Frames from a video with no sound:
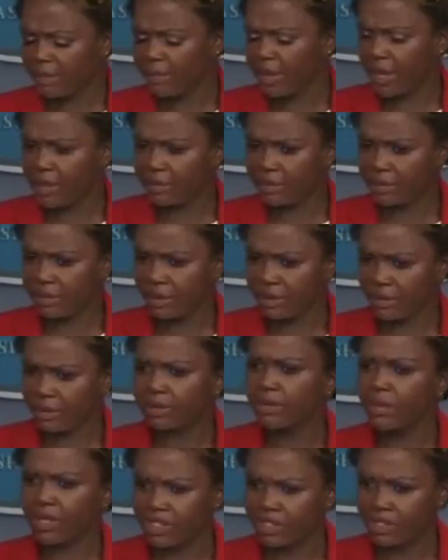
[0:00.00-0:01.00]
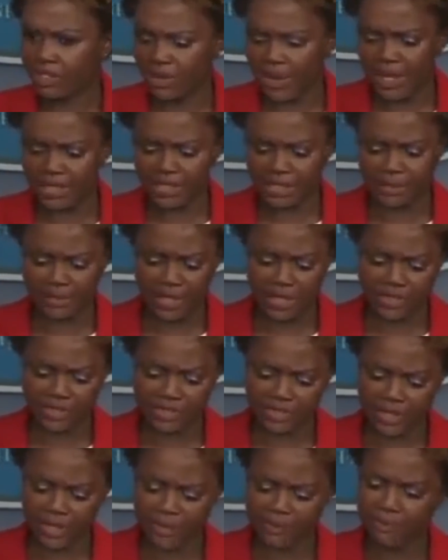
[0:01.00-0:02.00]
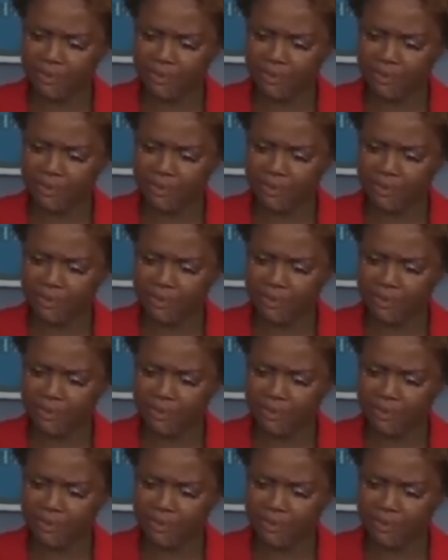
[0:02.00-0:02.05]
about the question you asked him yesterday?